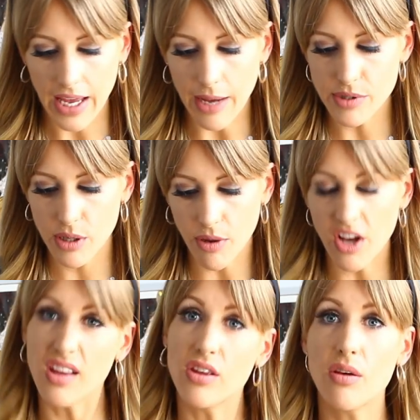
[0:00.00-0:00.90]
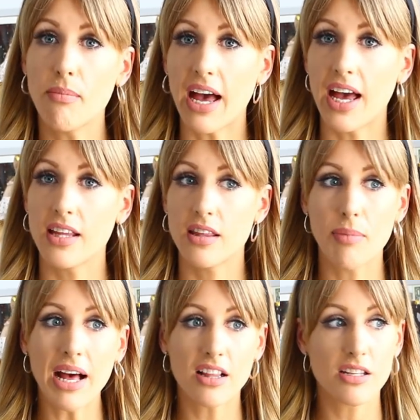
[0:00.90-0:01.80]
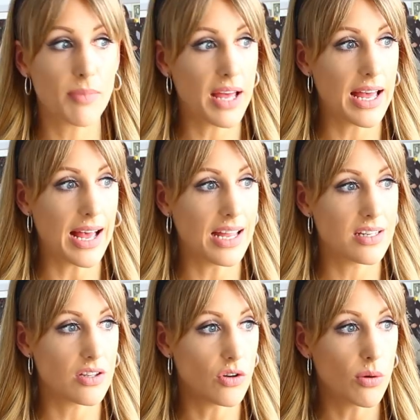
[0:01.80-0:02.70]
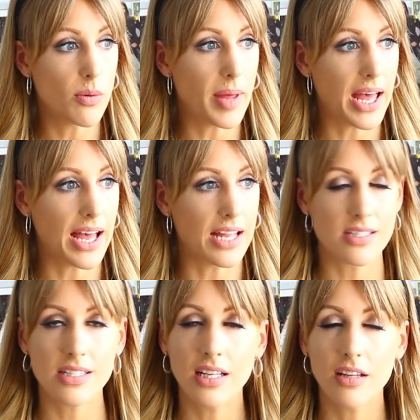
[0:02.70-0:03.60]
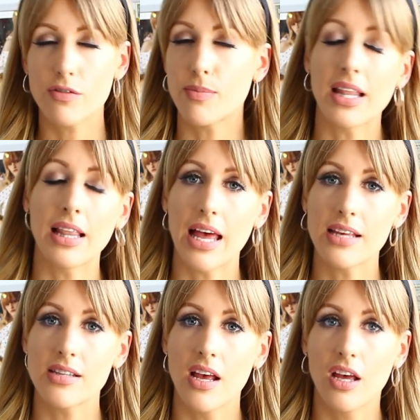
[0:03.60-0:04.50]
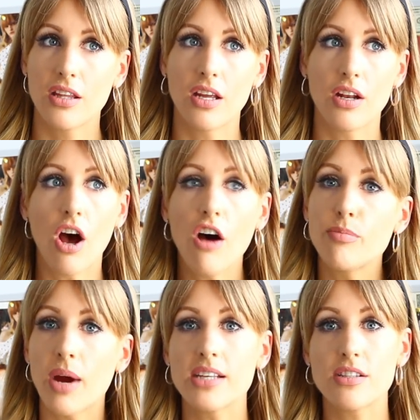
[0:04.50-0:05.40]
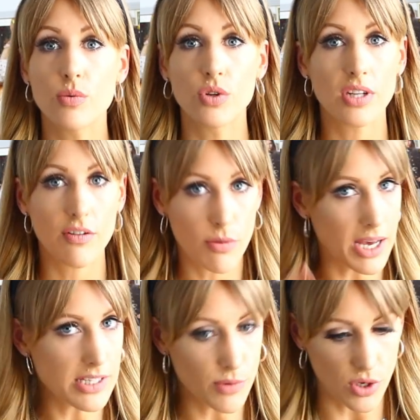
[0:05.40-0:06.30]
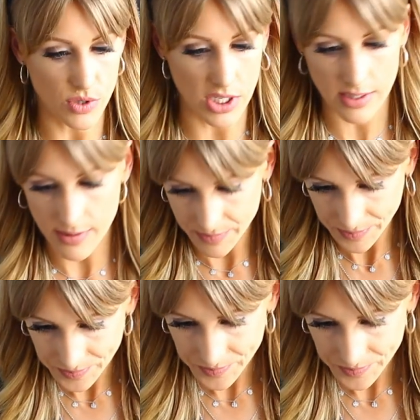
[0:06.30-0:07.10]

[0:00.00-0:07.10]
absolute bargain. You can buy the backless pair and the normal pair and still have spent less than half price you would if you buy some Gucci's.